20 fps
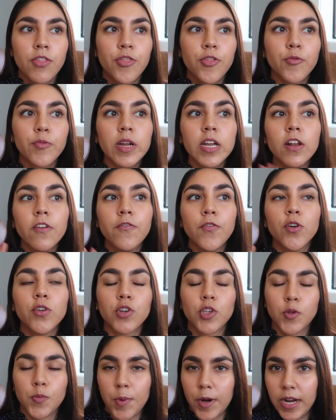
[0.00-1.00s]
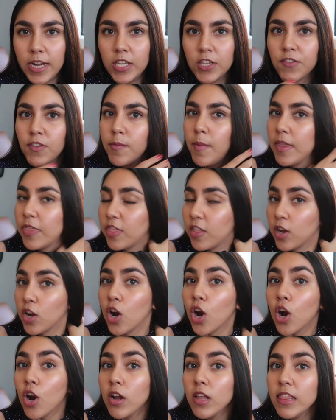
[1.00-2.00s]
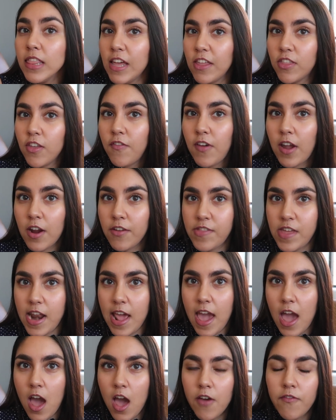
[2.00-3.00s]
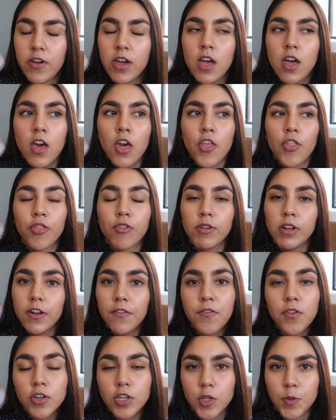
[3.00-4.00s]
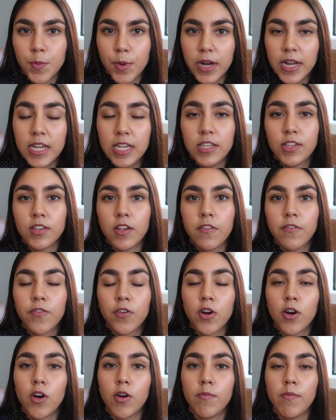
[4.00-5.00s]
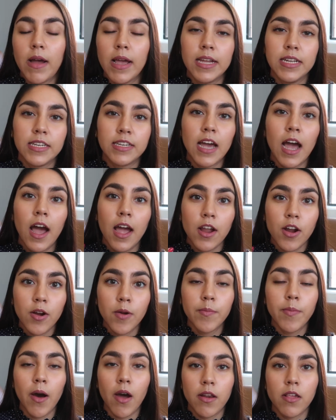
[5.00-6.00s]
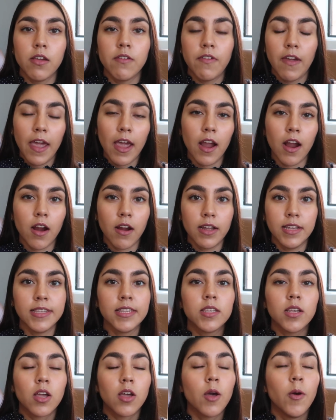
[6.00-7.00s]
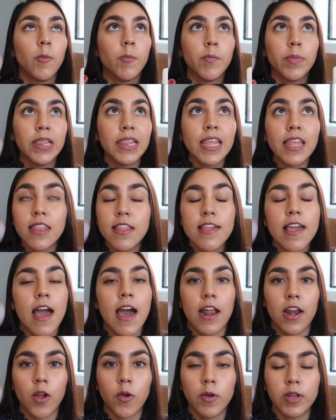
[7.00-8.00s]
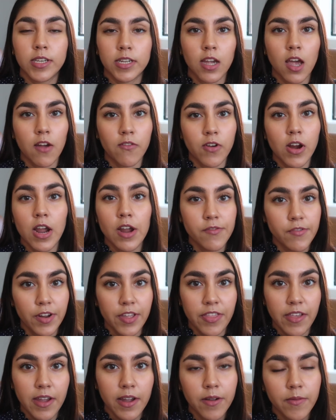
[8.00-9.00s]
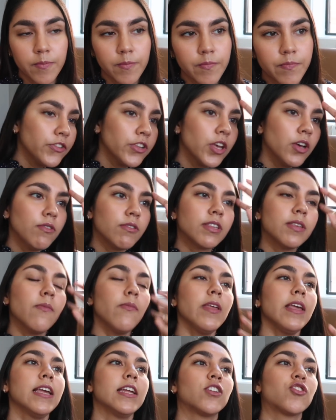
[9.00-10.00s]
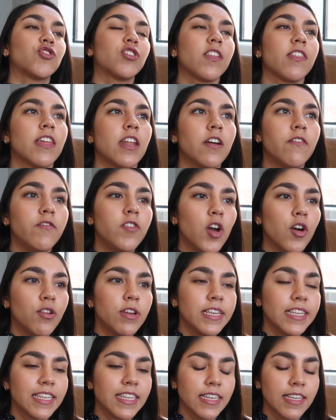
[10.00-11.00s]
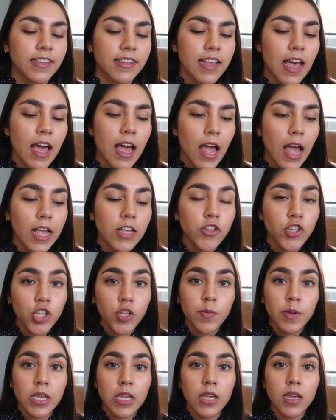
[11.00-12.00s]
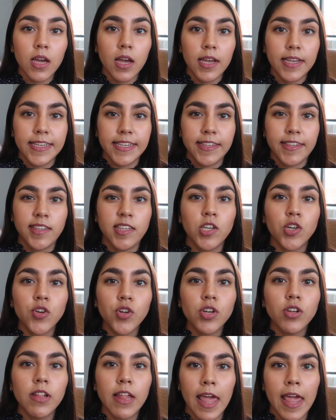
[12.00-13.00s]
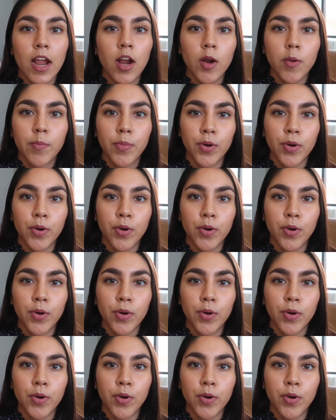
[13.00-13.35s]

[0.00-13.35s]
3 to 4 sprays for the current length of hair that I have, 3 to 4 sprays for my entire body of hair is completely adequate to cover everything. So something interesting that I've noticed is that I used to be a serial hair